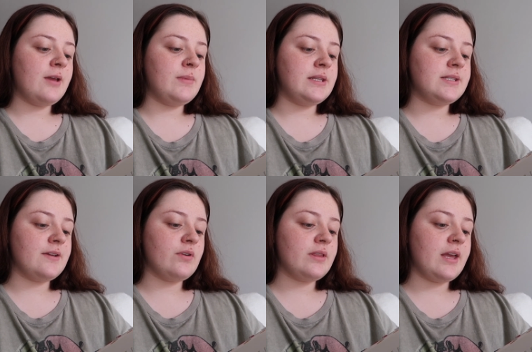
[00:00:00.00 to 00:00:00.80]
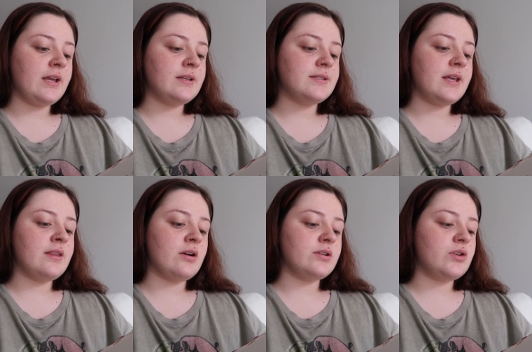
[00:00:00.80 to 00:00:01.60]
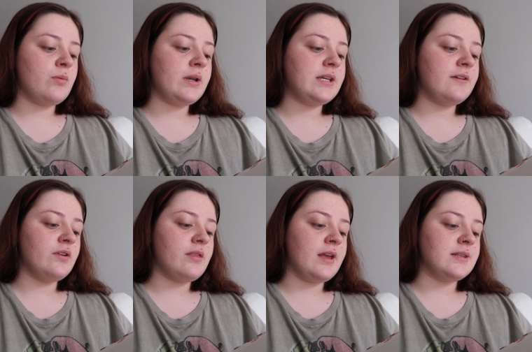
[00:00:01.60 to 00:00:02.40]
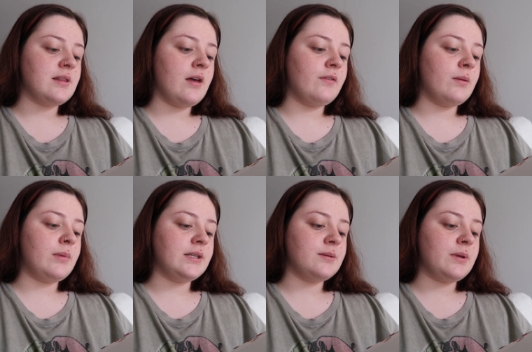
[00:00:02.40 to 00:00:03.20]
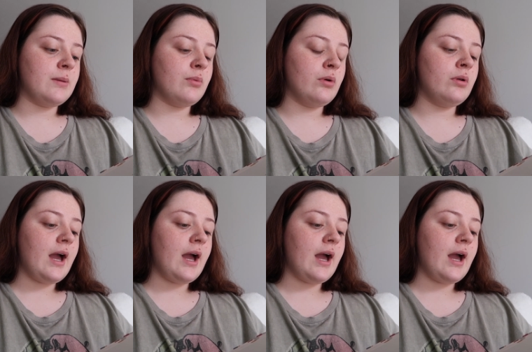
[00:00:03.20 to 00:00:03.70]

It means different things, and there are so many different things love can be to people.